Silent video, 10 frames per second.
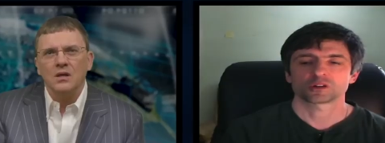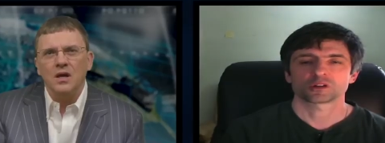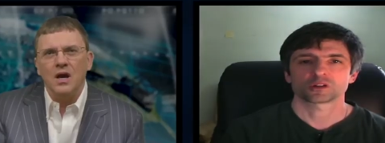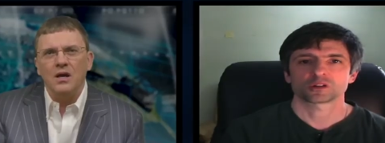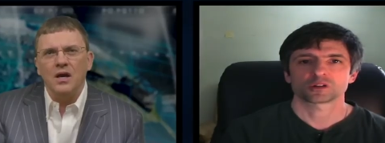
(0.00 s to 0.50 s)

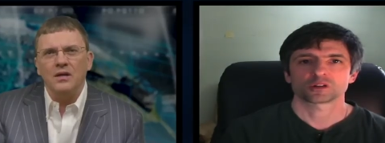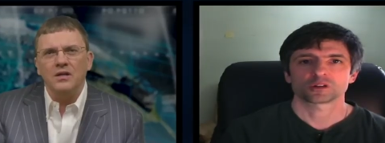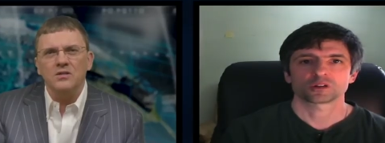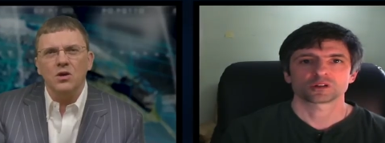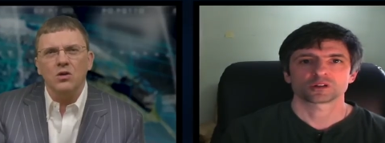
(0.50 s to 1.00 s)
Speaker 1: Yeah,
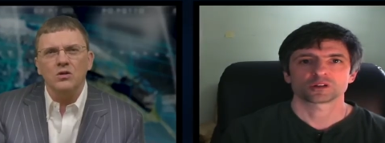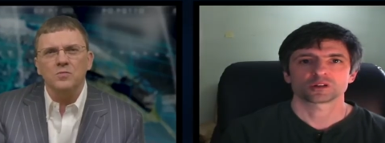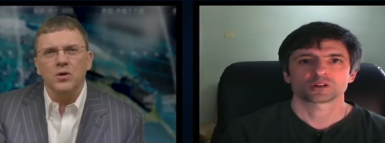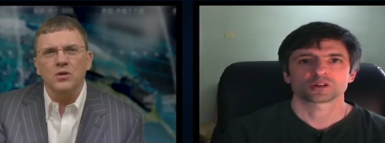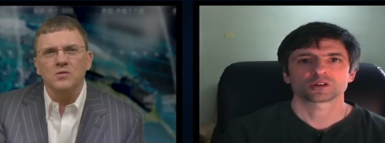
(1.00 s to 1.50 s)
I guess the
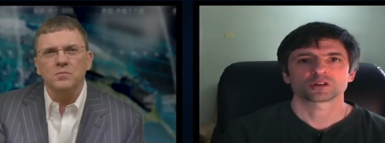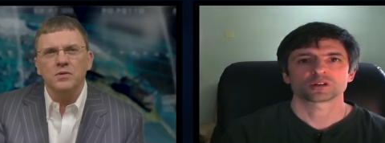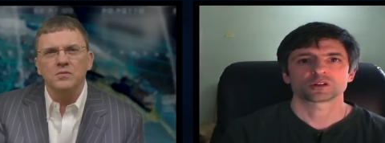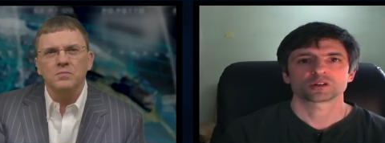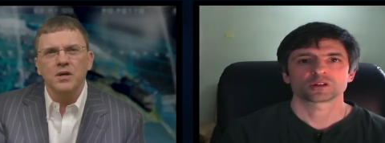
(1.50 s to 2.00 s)
hardest part
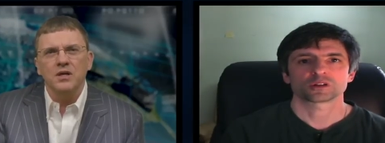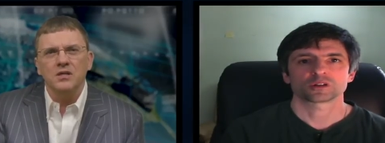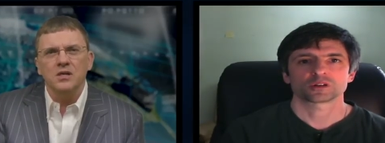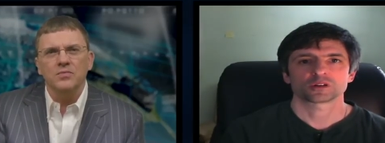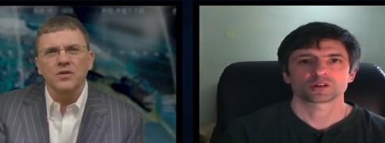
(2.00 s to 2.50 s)
is, is
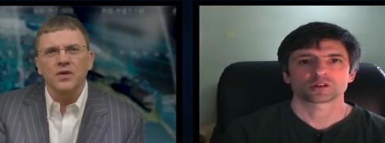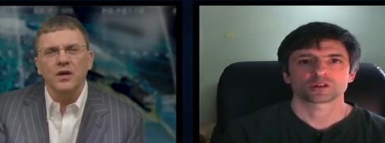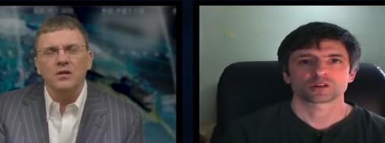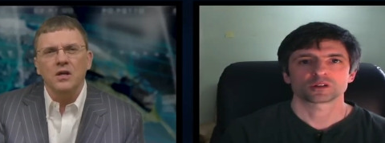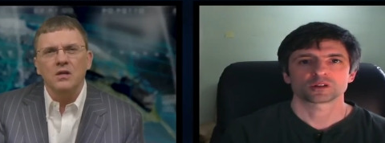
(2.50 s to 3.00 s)
making
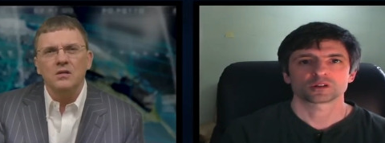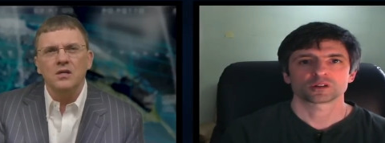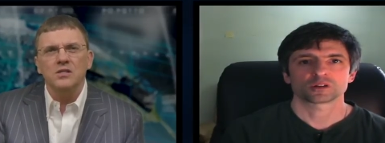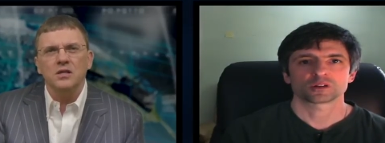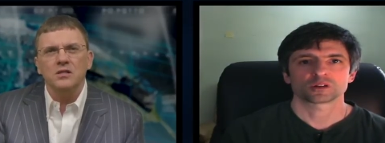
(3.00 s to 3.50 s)
something that
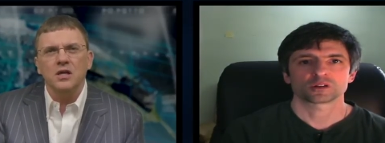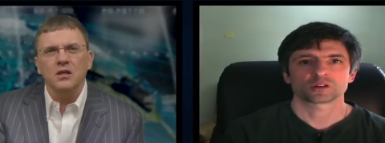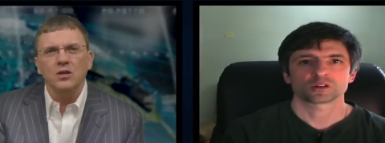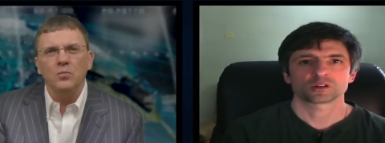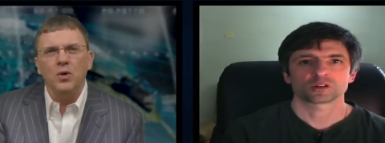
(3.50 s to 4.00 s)
doesn't
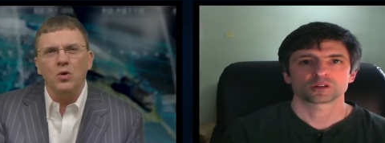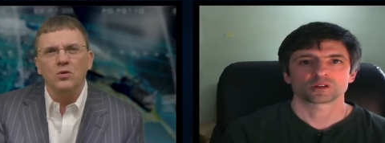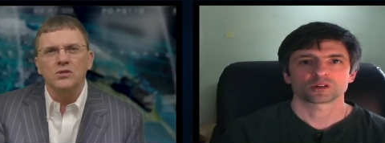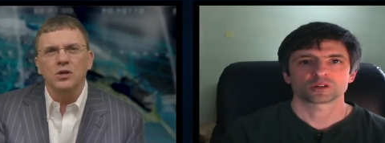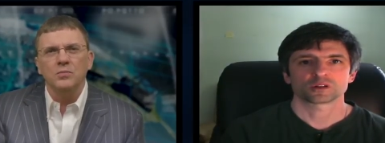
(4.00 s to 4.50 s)
contain
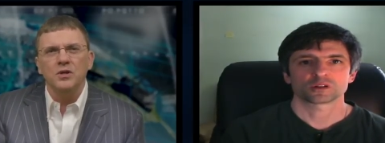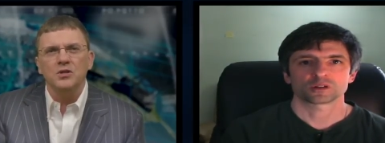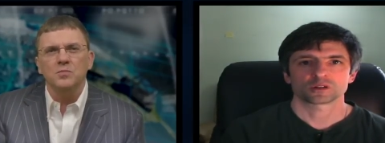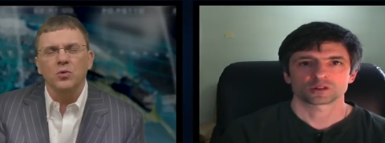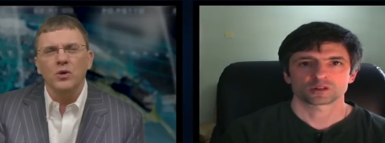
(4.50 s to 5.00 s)
loopholes that
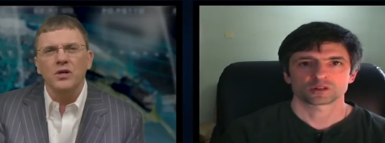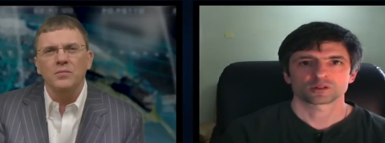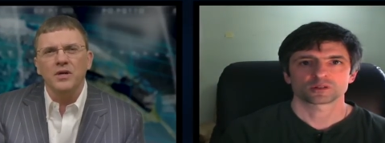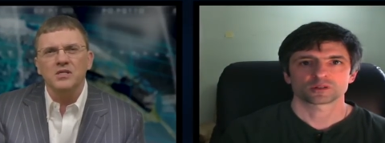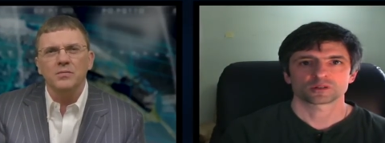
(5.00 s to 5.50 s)
could be
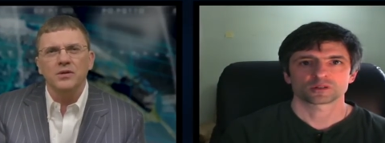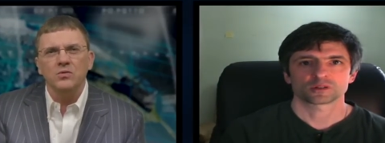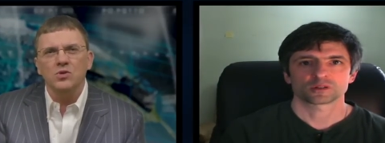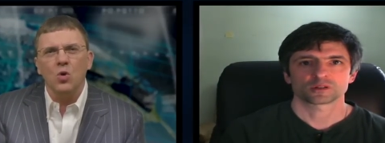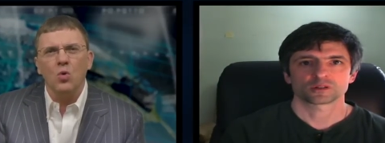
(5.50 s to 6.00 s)
exploited by
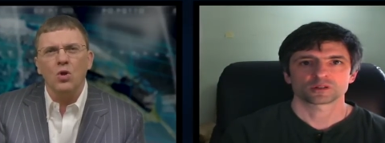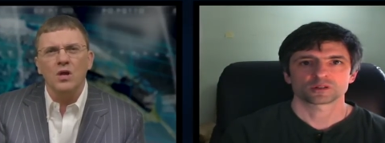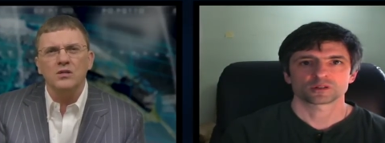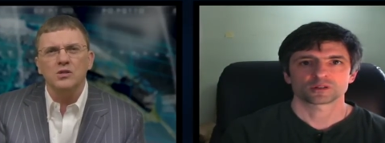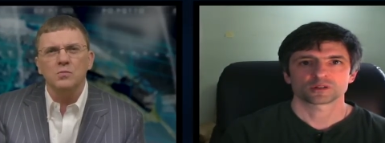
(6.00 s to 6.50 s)
somebody who's a
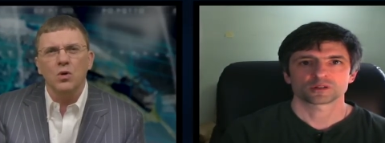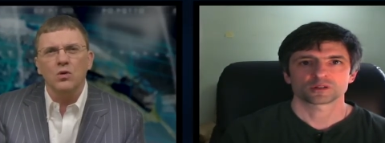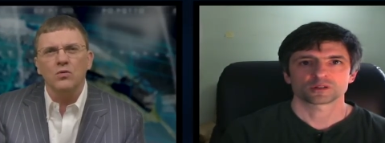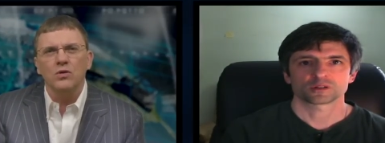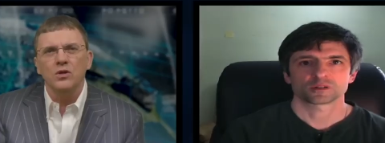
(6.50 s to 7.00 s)
whole lot
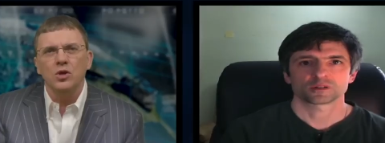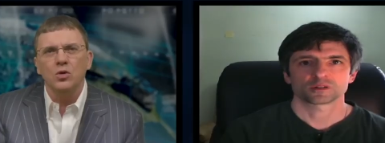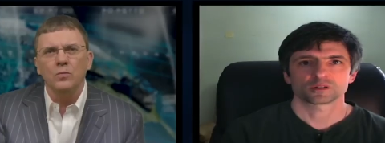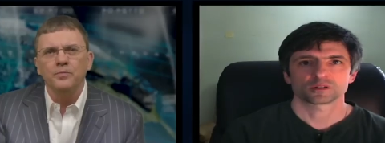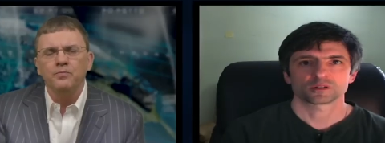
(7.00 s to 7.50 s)
smarter
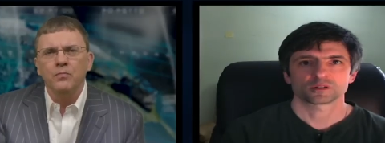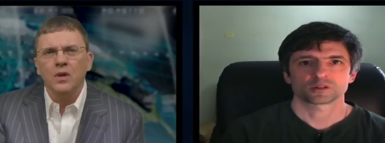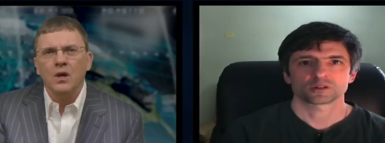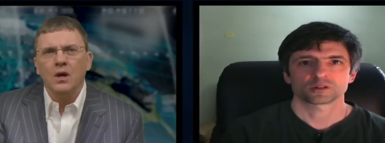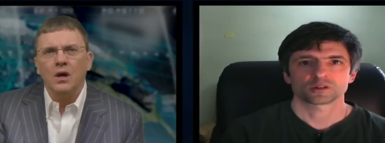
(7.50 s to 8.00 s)
than you.
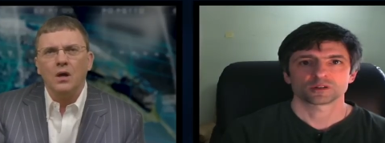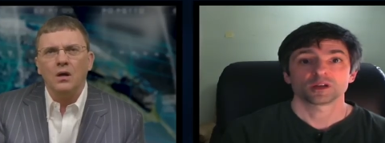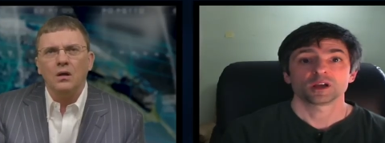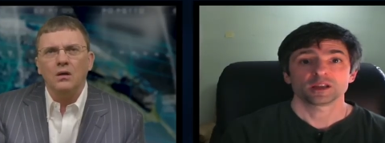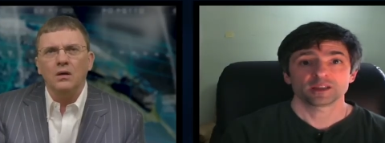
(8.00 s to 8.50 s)

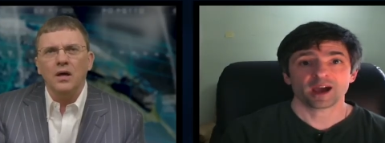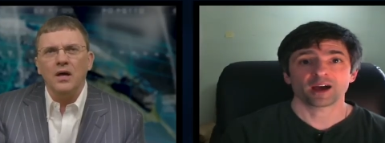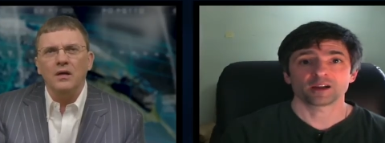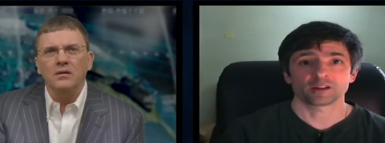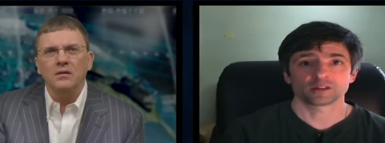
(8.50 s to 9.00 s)
Uh,
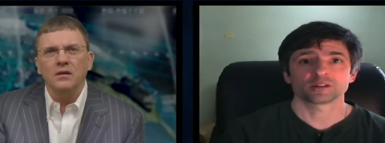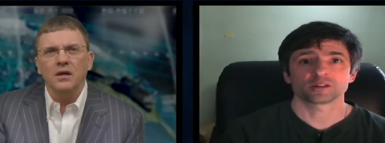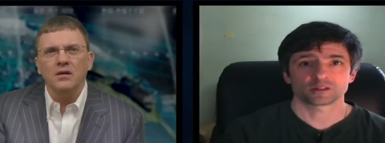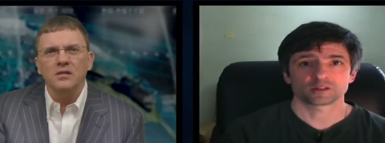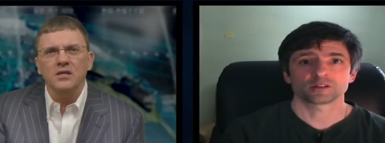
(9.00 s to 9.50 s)
yeah.
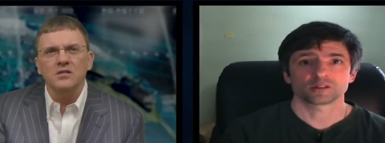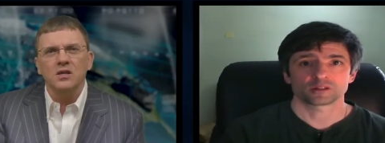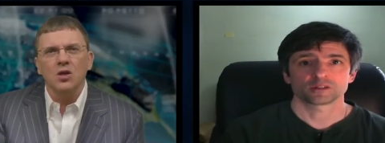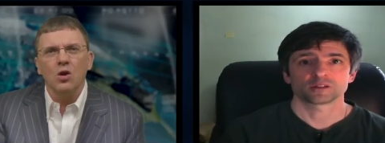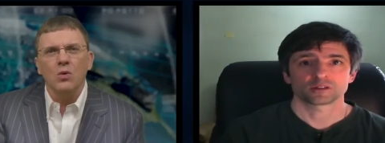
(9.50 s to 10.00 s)
And uh, it
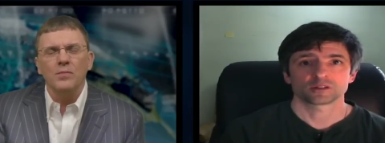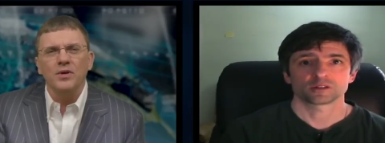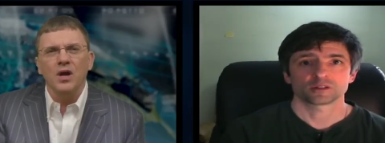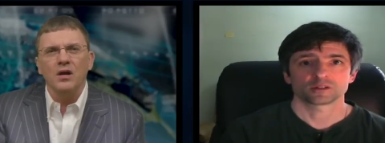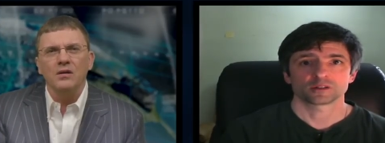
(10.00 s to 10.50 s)
takes us a long
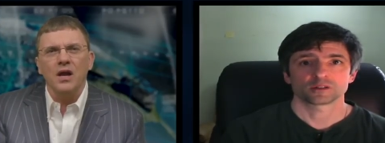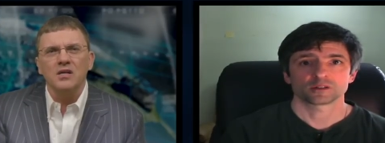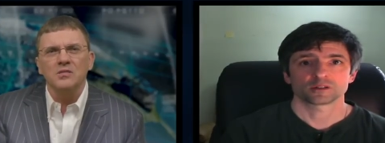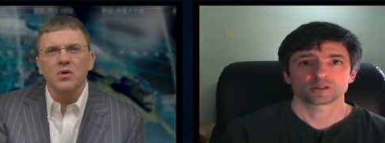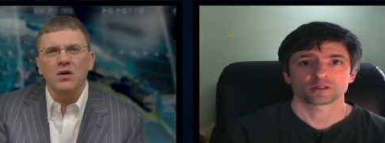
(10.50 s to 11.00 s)
way
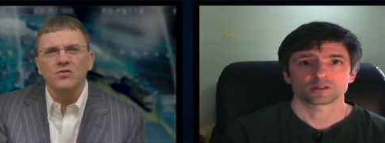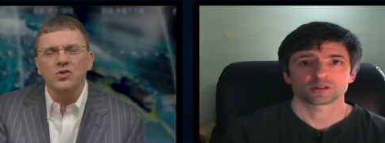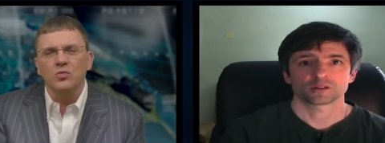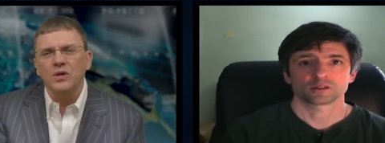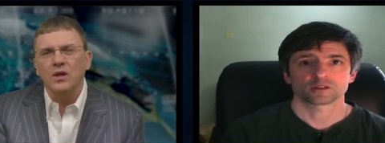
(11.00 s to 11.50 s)
beyond
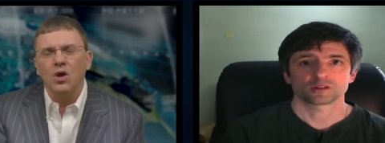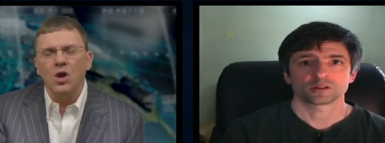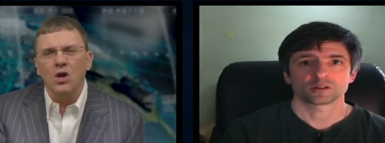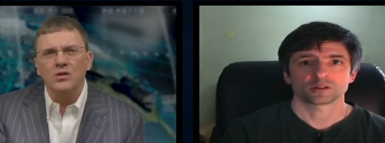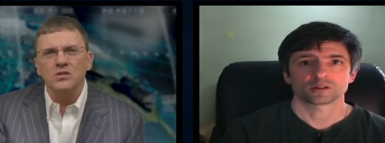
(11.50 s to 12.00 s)
Asimov's three
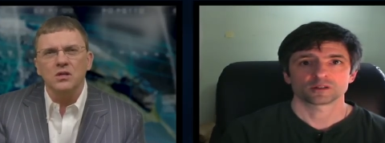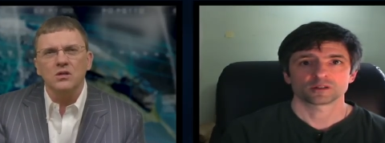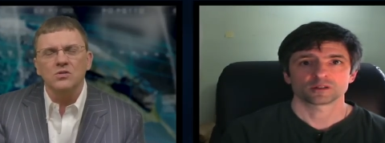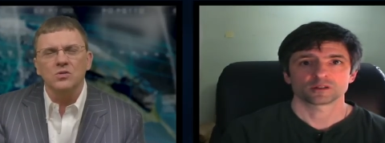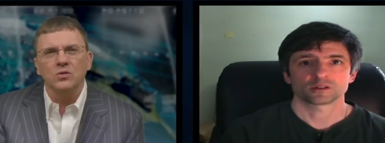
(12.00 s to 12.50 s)

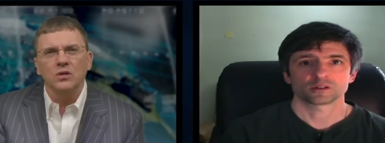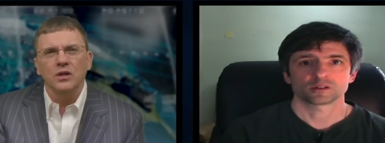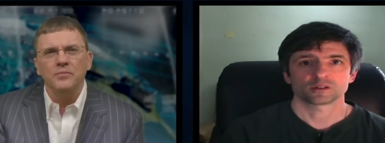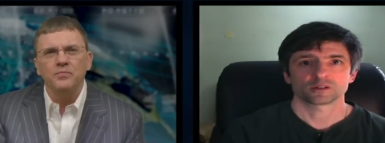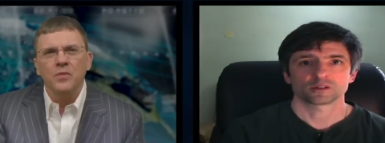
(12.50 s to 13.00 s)
laws, uh,
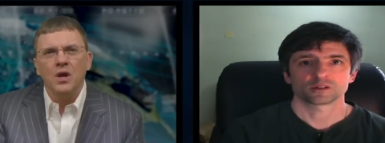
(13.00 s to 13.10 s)
certainly.